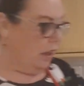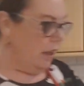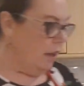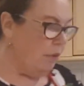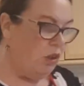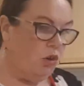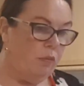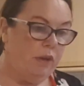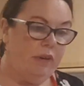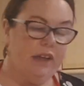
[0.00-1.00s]
And
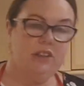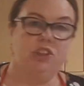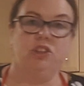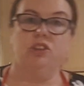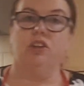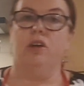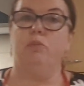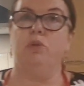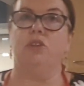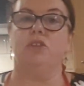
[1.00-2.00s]
normally we add sugar and
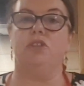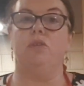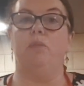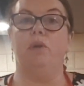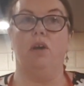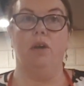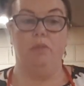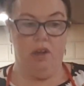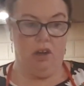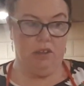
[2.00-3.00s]
butter to it, but I'm
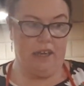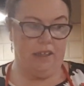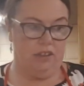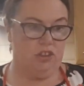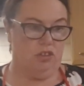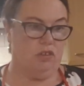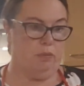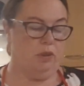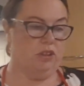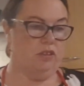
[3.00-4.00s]
not adding sugar and
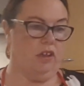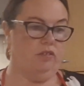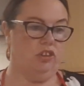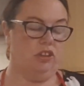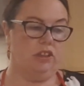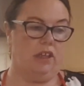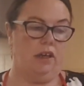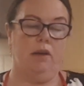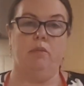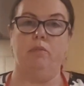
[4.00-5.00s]
butter. I've just
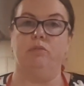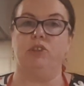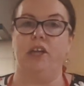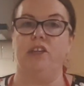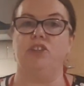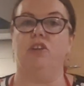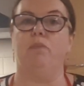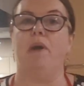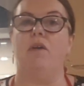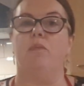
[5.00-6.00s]
changed it
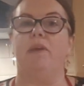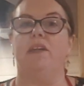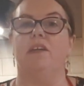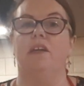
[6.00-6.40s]
about a bit